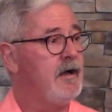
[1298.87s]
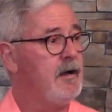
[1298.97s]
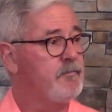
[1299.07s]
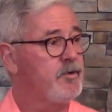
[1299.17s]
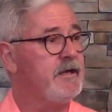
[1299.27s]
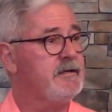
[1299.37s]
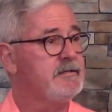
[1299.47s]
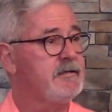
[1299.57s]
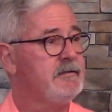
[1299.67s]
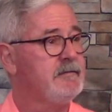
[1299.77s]
A
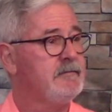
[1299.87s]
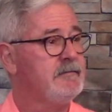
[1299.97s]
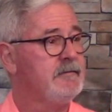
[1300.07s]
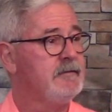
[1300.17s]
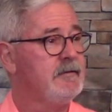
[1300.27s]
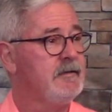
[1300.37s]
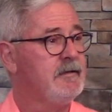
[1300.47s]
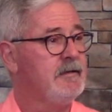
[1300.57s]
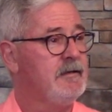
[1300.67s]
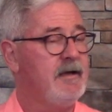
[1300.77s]
priest.
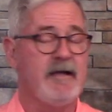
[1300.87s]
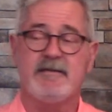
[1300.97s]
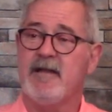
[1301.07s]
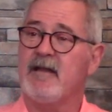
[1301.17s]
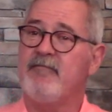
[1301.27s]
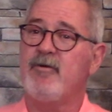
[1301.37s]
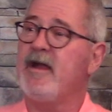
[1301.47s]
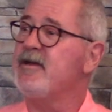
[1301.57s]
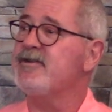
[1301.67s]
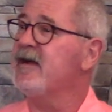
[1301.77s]
That's not a
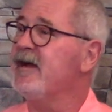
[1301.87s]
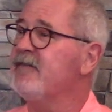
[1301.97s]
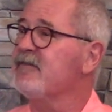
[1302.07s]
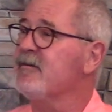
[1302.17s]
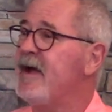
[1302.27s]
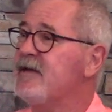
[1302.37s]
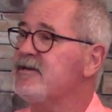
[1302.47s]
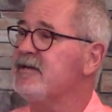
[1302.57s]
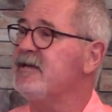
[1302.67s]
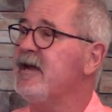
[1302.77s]
vocation I ever
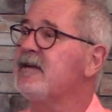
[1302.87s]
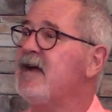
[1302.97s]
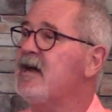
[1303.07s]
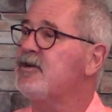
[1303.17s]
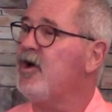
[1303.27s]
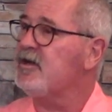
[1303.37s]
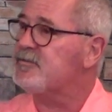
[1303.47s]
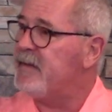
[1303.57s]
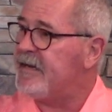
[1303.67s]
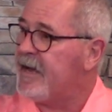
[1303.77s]
imagined, and yet God
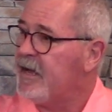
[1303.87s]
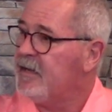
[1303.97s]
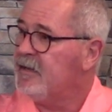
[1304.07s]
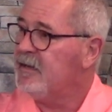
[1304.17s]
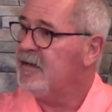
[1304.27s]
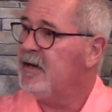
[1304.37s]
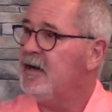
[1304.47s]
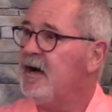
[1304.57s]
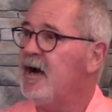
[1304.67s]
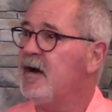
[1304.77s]
calls me
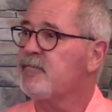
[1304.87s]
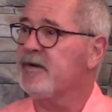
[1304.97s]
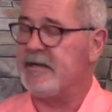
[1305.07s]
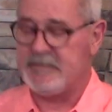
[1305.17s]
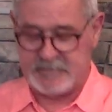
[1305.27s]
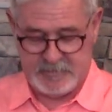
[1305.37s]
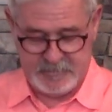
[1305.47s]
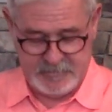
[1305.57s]
a priest.